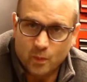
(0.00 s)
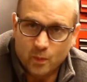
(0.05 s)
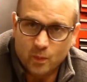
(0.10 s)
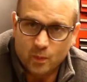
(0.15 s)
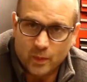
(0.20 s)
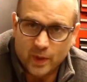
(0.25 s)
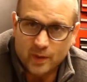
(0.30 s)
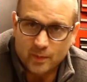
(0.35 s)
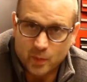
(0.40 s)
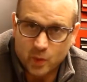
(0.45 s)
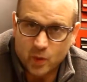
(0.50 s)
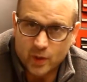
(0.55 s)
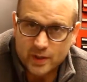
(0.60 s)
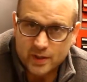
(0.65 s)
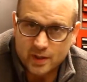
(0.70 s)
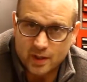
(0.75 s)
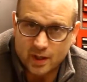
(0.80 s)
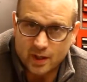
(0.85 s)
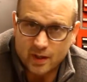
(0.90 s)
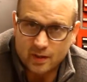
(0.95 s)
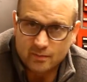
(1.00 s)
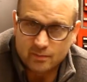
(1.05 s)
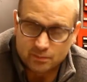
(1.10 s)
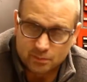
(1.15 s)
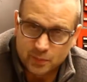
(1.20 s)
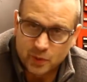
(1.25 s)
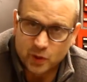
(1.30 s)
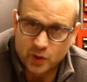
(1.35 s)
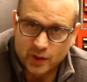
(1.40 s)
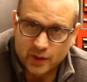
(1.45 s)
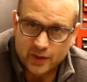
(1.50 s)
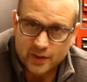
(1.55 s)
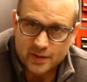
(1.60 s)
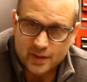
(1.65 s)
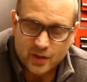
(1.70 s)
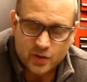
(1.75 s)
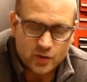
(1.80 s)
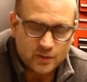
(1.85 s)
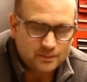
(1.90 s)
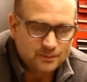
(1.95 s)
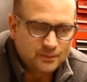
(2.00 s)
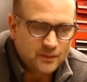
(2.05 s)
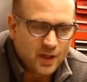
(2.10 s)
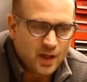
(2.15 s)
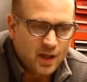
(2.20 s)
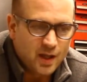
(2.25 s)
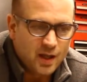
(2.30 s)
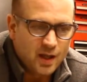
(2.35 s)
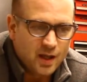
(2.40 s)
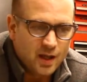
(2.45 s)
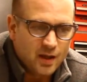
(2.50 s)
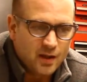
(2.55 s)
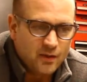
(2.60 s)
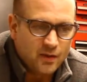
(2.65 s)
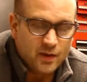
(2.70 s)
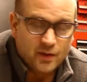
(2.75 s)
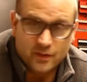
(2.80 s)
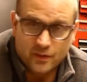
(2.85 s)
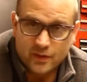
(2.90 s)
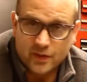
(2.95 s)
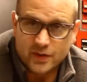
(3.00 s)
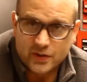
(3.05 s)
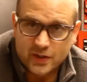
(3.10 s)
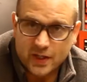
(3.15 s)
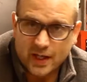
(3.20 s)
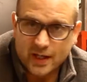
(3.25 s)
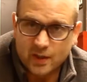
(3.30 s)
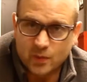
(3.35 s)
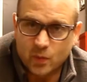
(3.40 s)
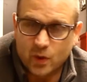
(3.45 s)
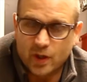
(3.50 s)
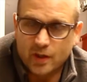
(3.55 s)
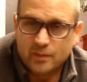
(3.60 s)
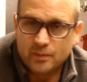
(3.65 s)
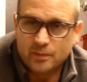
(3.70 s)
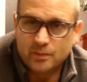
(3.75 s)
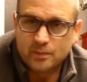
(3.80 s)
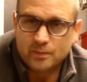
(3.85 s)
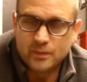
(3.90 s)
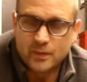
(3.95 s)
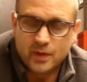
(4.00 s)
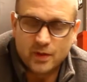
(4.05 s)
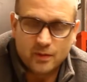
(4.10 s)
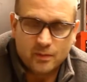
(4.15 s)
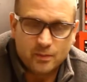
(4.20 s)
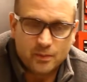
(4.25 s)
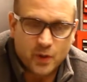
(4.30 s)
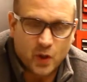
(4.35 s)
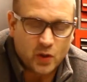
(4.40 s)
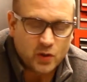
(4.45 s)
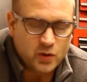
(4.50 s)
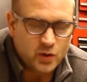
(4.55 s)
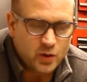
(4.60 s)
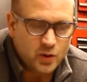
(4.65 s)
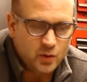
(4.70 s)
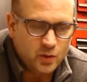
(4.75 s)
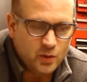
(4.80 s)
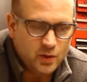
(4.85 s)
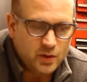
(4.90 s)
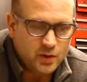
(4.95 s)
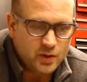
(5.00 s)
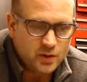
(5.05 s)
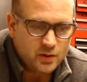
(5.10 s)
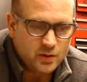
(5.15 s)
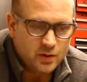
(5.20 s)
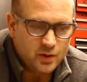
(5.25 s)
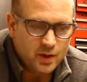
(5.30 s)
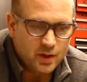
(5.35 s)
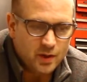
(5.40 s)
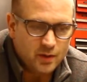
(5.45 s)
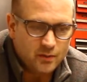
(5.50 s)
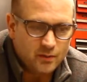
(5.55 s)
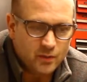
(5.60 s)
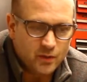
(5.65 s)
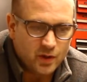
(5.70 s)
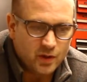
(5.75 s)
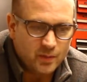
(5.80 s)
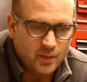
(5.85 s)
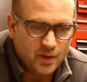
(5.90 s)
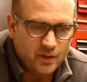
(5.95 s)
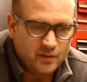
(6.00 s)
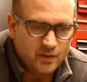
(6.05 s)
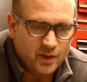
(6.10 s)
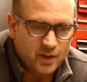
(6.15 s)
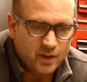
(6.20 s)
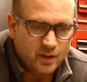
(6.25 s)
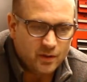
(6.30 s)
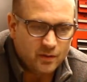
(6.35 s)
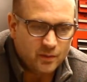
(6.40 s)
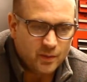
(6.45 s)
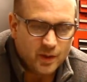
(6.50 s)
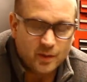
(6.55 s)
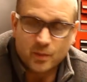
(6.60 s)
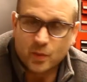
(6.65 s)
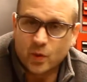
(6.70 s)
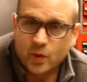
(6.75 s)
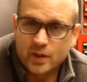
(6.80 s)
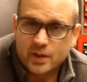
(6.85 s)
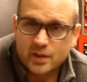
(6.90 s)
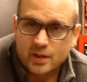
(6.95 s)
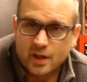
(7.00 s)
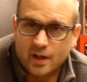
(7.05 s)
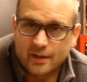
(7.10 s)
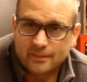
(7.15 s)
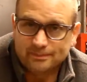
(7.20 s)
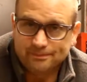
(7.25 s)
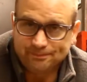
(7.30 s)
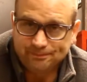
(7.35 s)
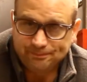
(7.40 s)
my boys and I pulling this engine. Then the second one, part two, is going to be a video of my boys and I